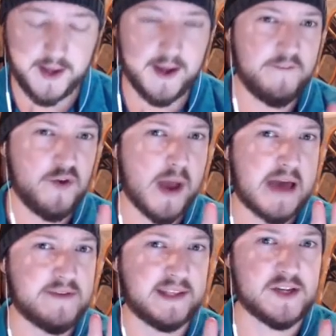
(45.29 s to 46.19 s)
If you
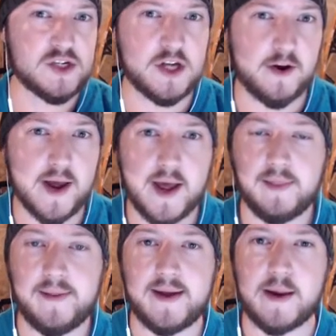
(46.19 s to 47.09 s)
have a legendary,
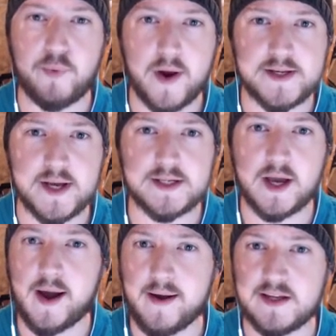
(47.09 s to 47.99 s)
like a Princess,
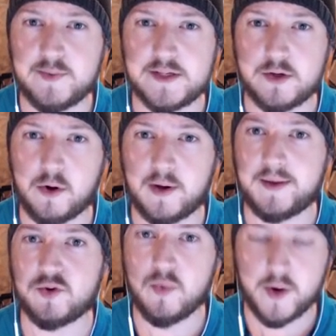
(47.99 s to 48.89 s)
Ice Wizard, or
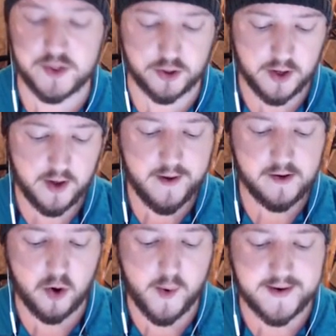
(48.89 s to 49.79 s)
Electro Wizard,
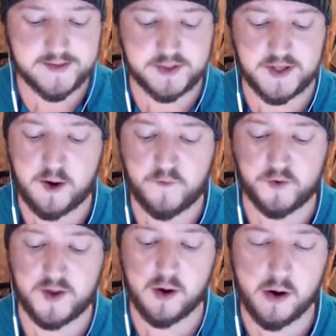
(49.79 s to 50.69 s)
go ahead and switch that out
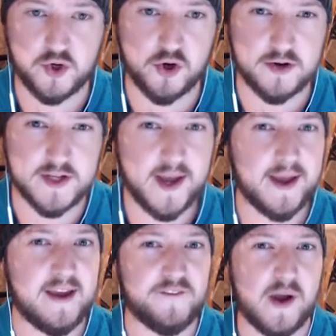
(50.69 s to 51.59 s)
for the Archers.
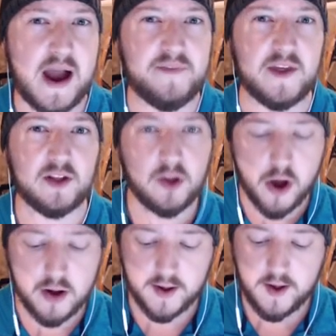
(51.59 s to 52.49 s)
If you have the
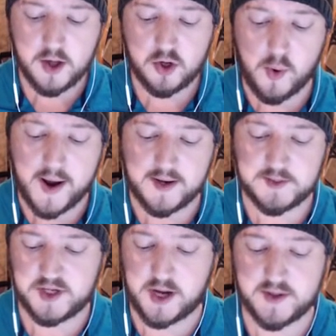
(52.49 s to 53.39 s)
Log, go ahead and
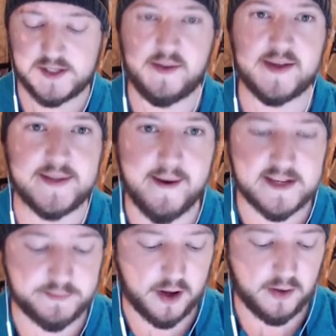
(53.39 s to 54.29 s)
switch it out instead of the
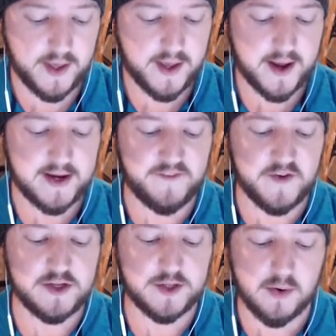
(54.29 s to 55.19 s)
Zaspel. And if
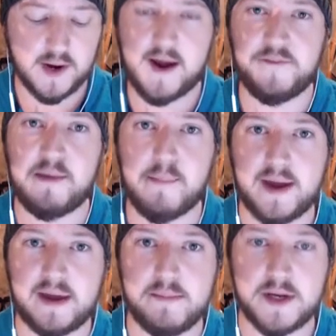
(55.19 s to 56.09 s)
you don't have the
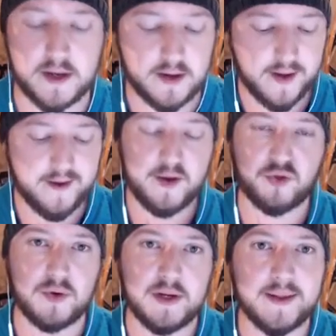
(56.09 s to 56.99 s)
Mega Minion,
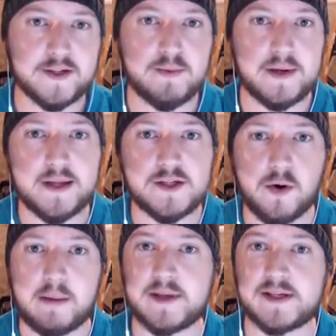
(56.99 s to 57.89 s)
3 Elixir Minions
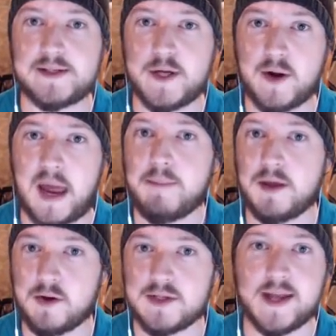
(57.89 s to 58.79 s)
or a Musketeer can be
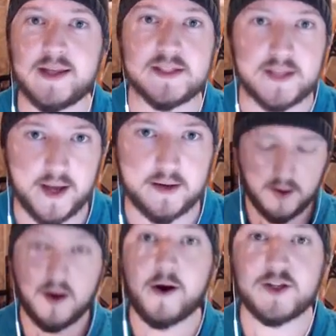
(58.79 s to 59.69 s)
used instead.
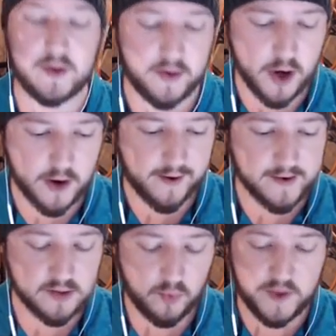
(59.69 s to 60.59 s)
Alright, so here we are
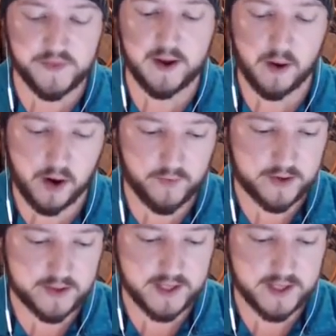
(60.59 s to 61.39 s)
guys, with that Hog Rider